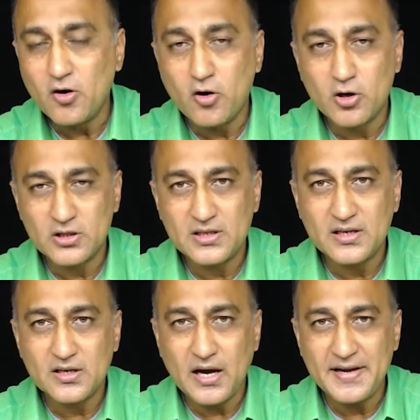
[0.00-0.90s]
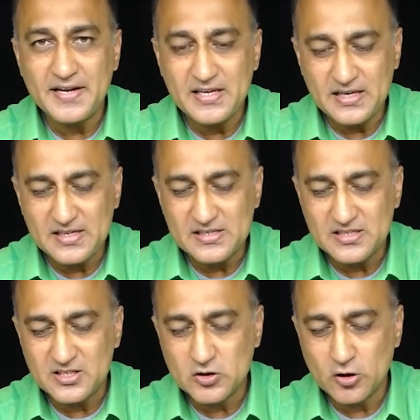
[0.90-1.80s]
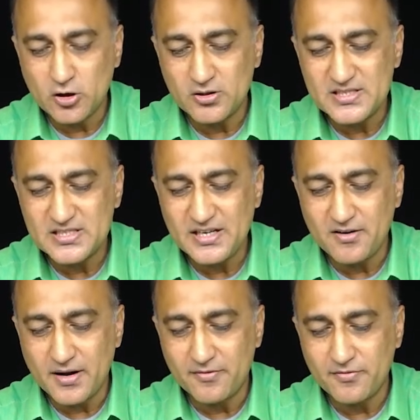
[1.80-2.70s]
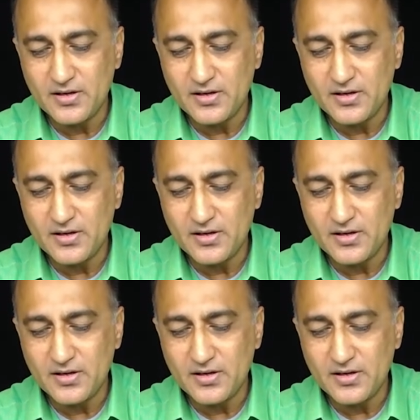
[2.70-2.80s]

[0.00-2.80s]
or the IDE is installed on the C drive.